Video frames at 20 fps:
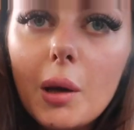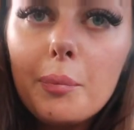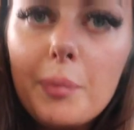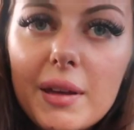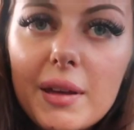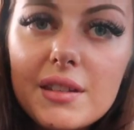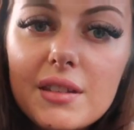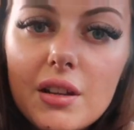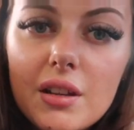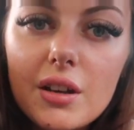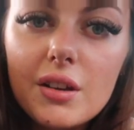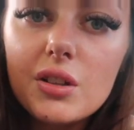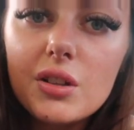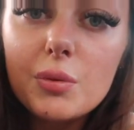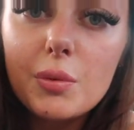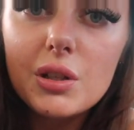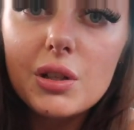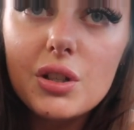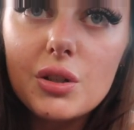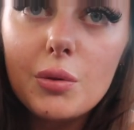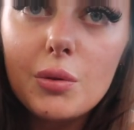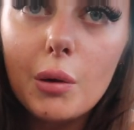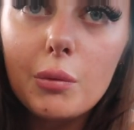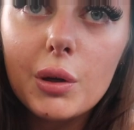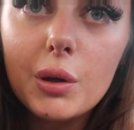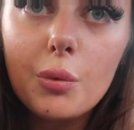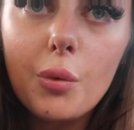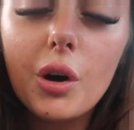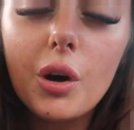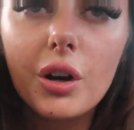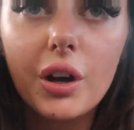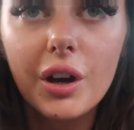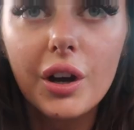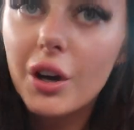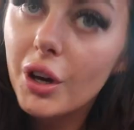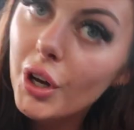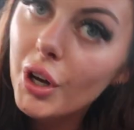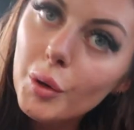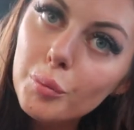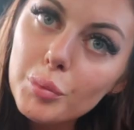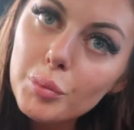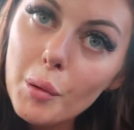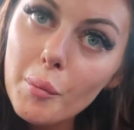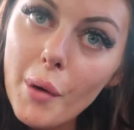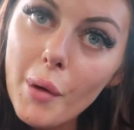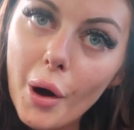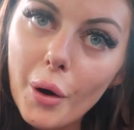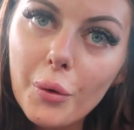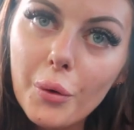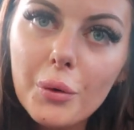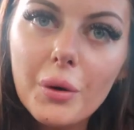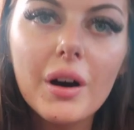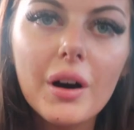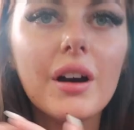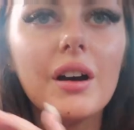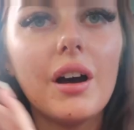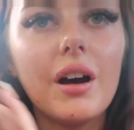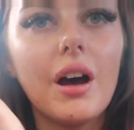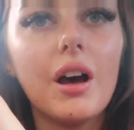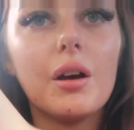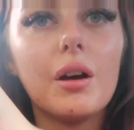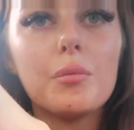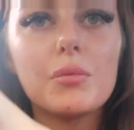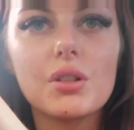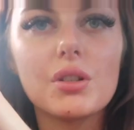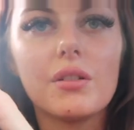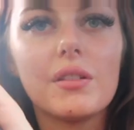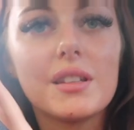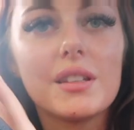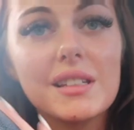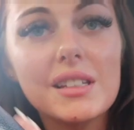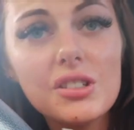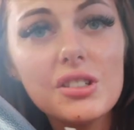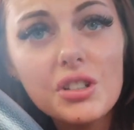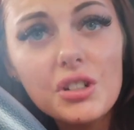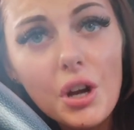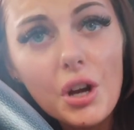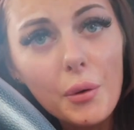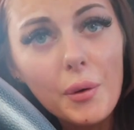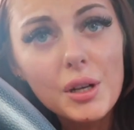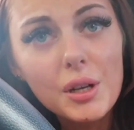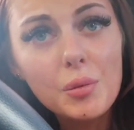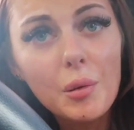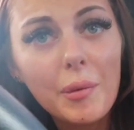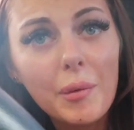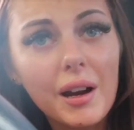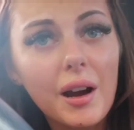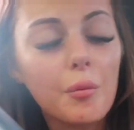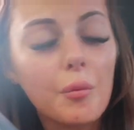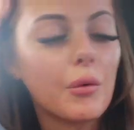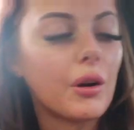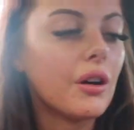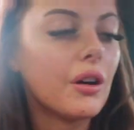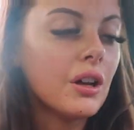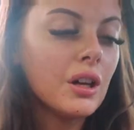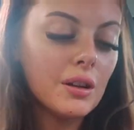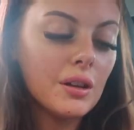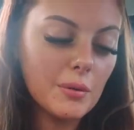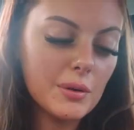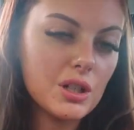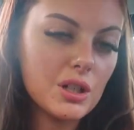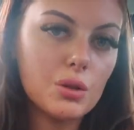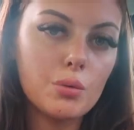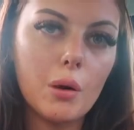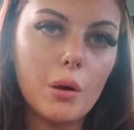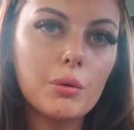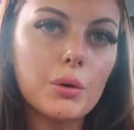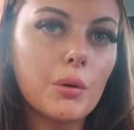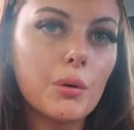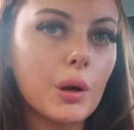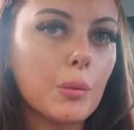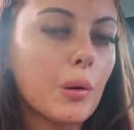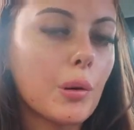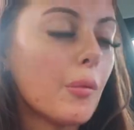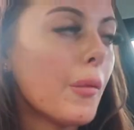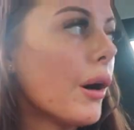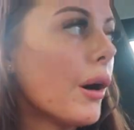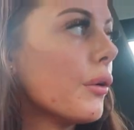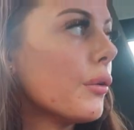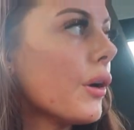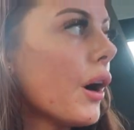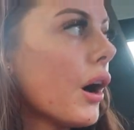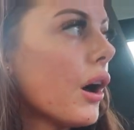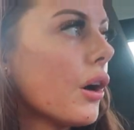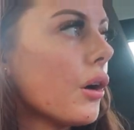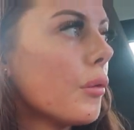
business, which is what we want to promote. Sorry, there's literally nowhere to put my camera, which is what we want to promote.